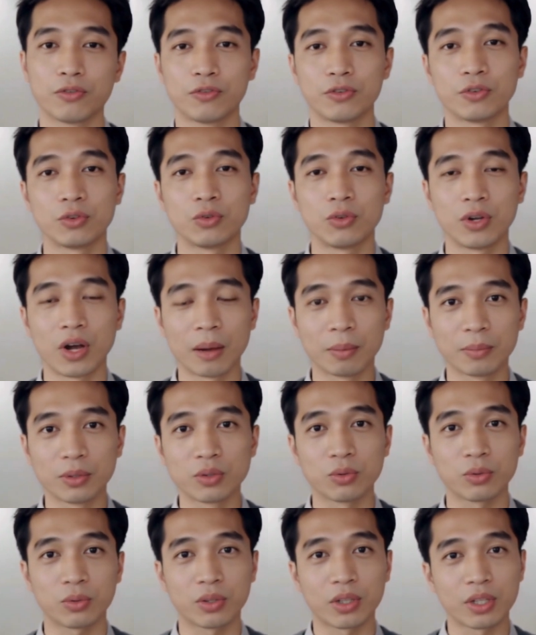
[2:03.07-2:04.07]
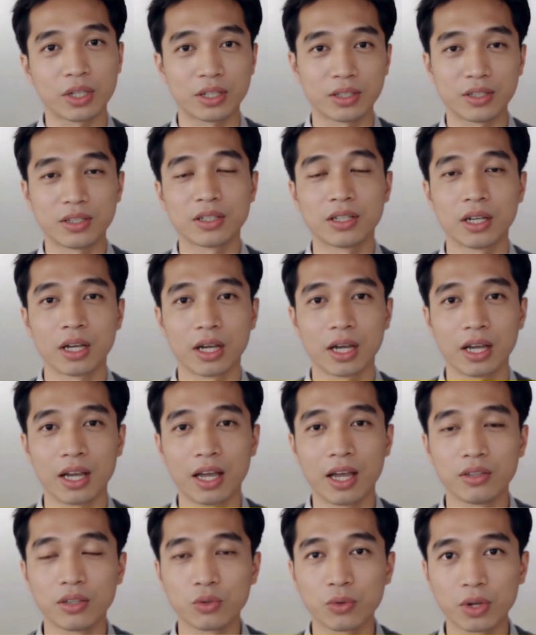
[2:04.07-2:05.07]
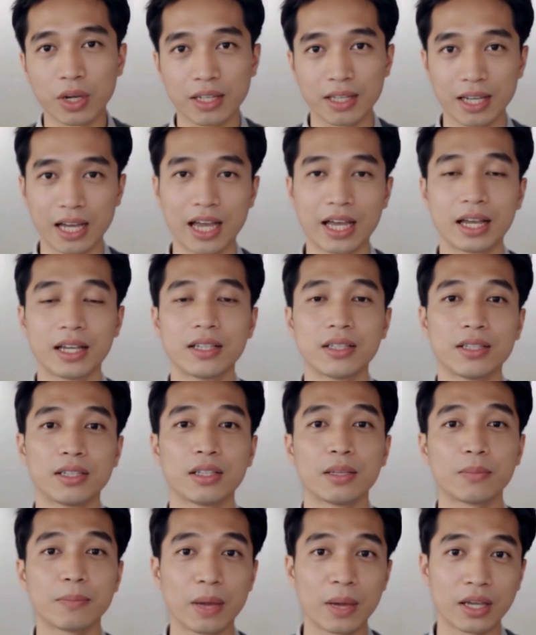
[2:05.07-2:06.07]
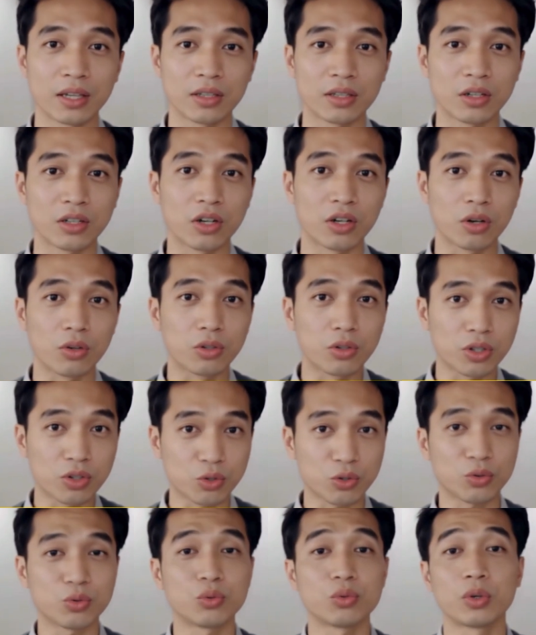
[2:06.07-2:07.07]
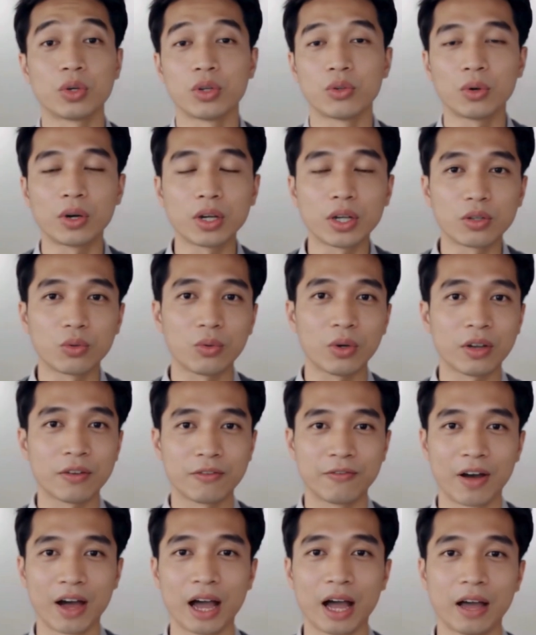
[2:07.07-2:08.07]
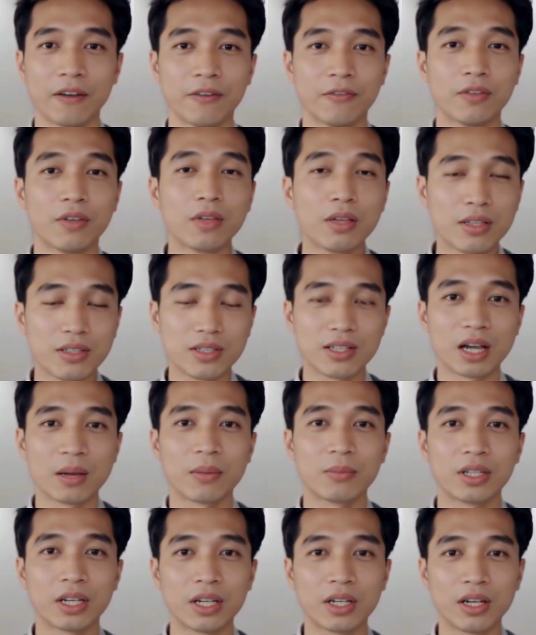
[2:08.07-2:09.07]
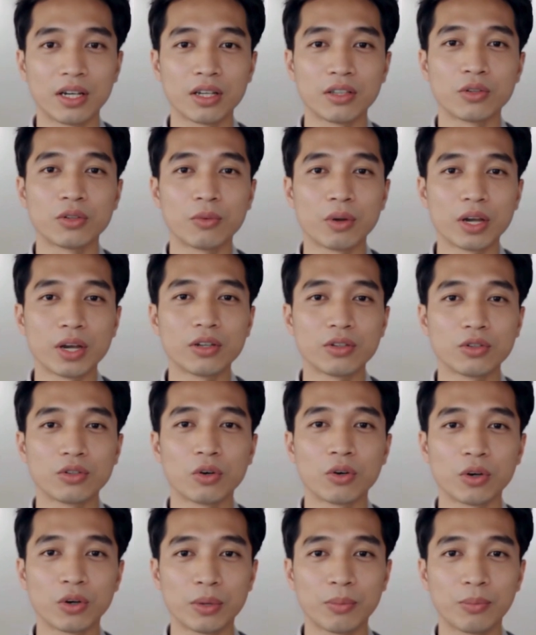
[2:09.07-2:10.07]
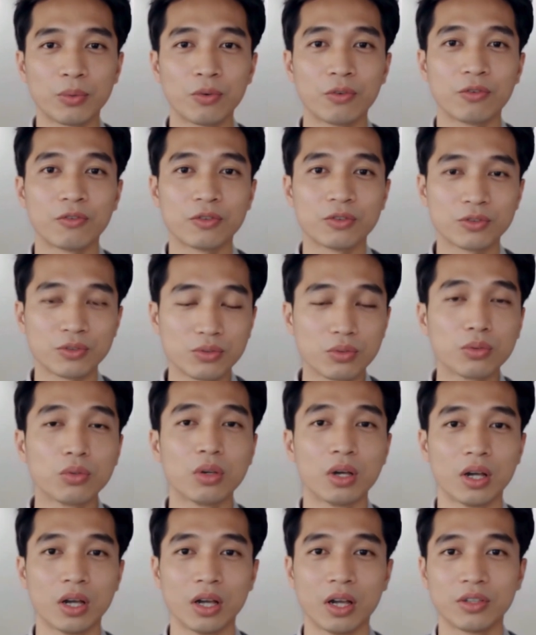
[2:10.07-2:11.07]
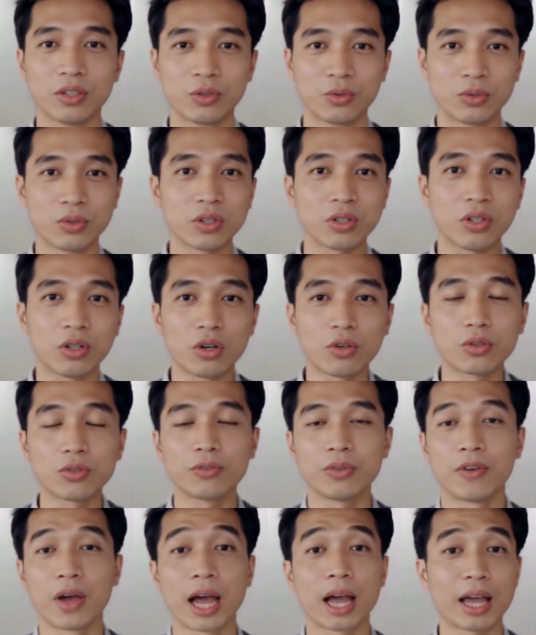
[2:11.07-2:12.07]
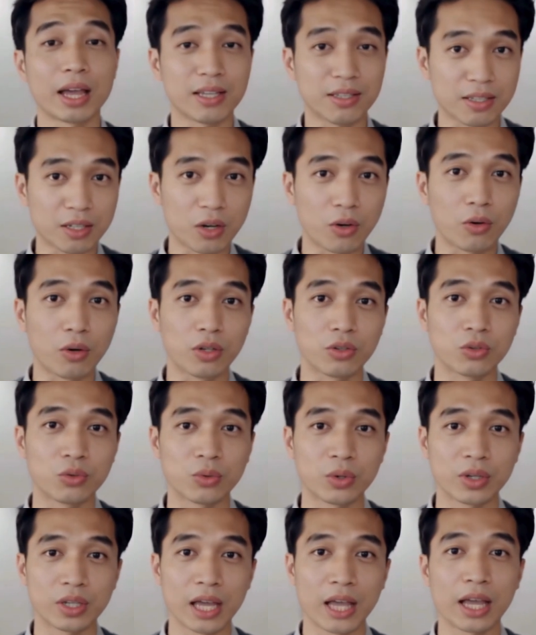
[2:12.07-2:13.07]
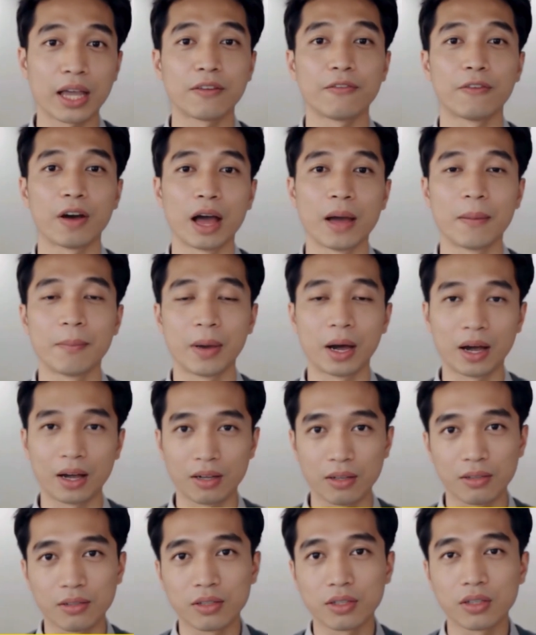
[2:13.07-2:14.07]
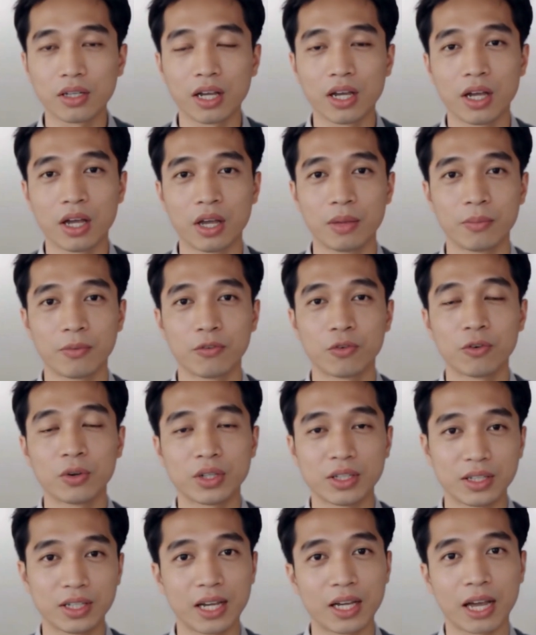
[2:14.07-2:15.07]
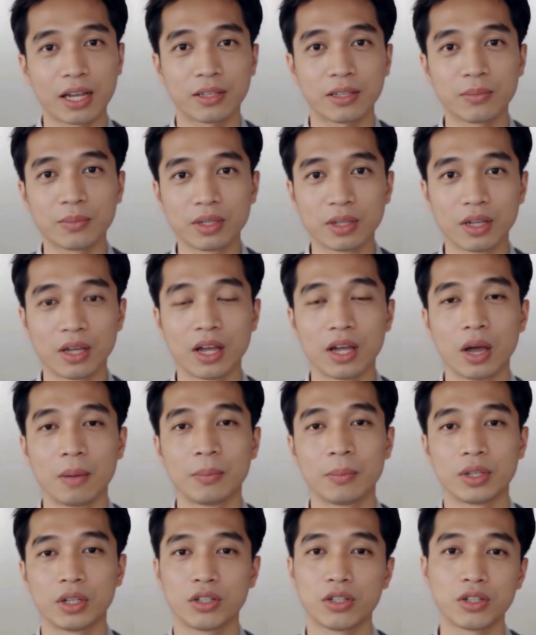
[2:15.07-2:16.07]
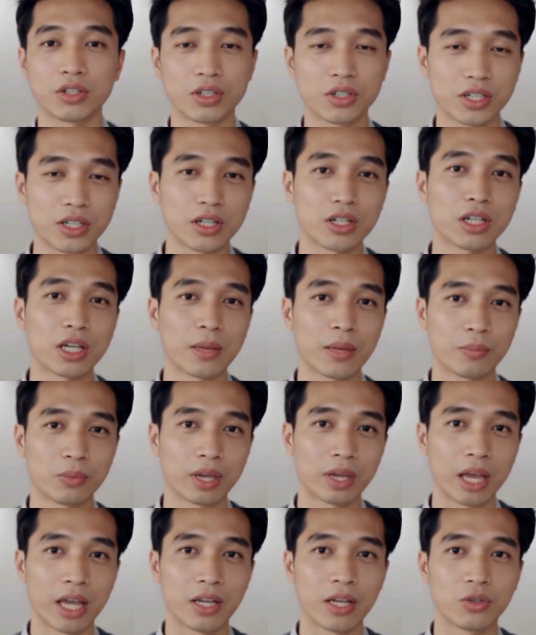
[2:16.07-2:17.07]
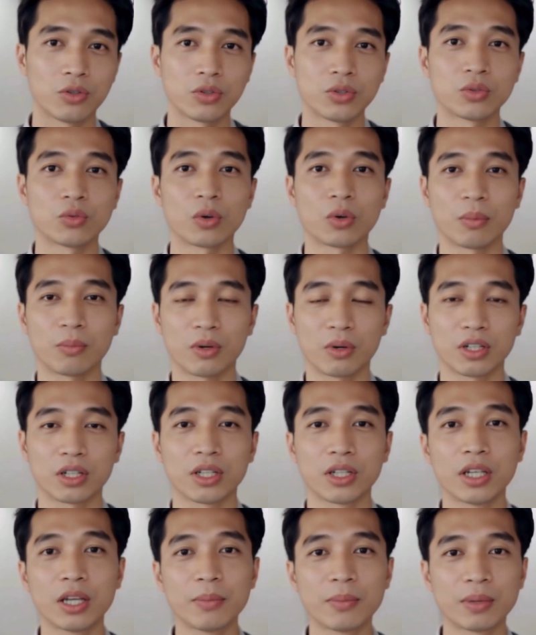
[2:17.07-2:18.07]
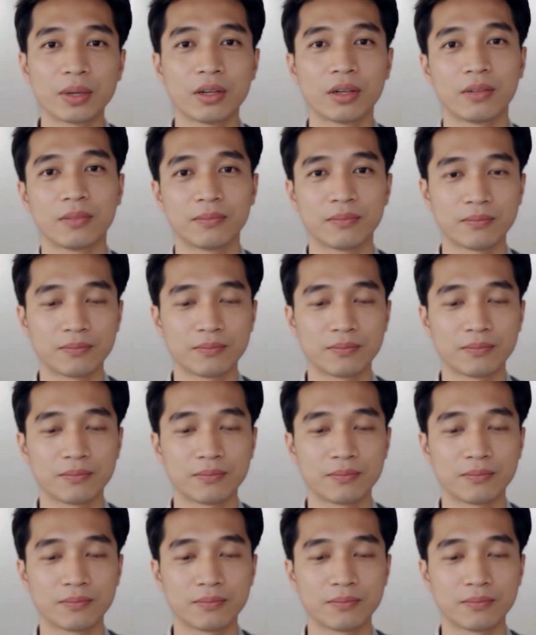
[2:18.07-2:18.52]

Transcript: for future opportunities. The transaction is expected to close in Q3 2025, subject to regulatory approvals. The units closed flat at sterling $395 before this announcement, but the strategic implications run much deeper.